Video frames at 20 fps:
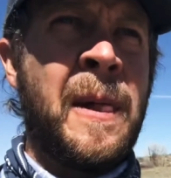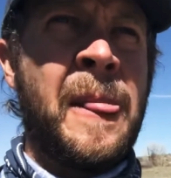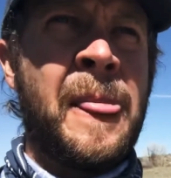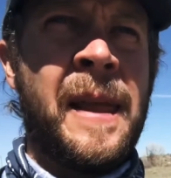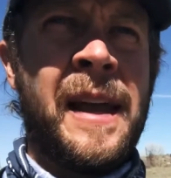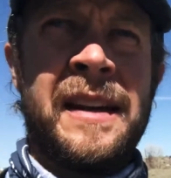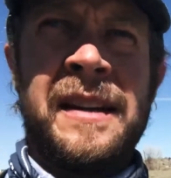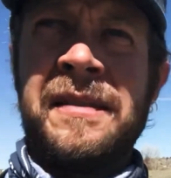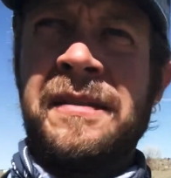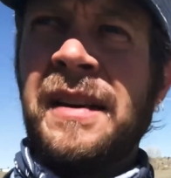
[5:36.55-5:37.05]

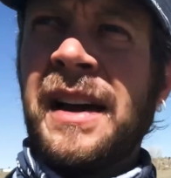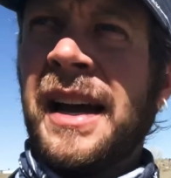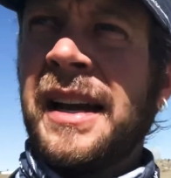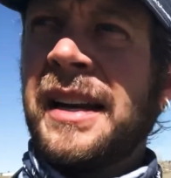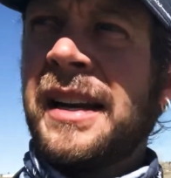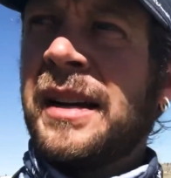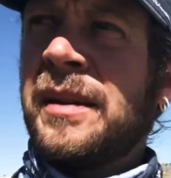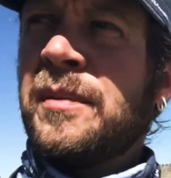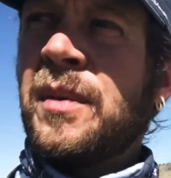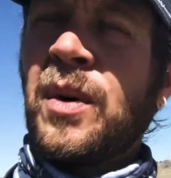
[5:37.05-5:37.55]
and
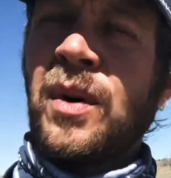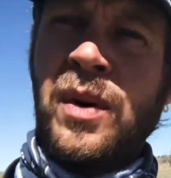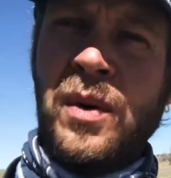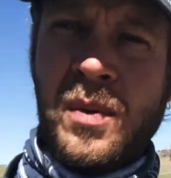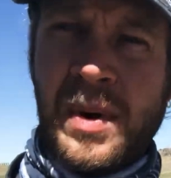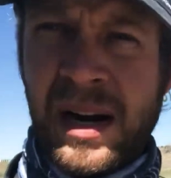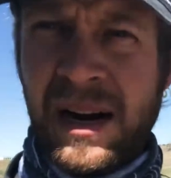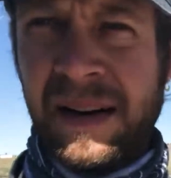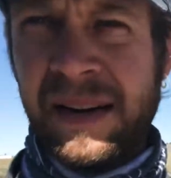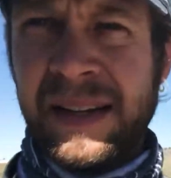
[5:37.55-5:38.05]
inviting more
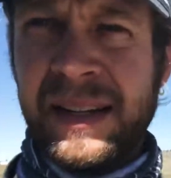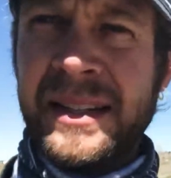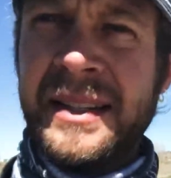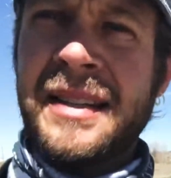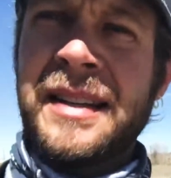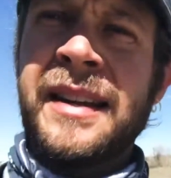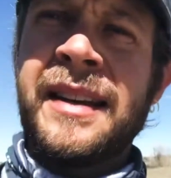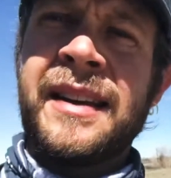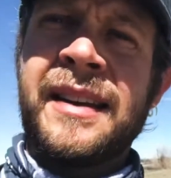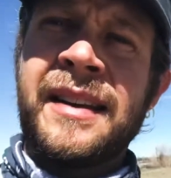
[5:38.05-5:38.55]
awareness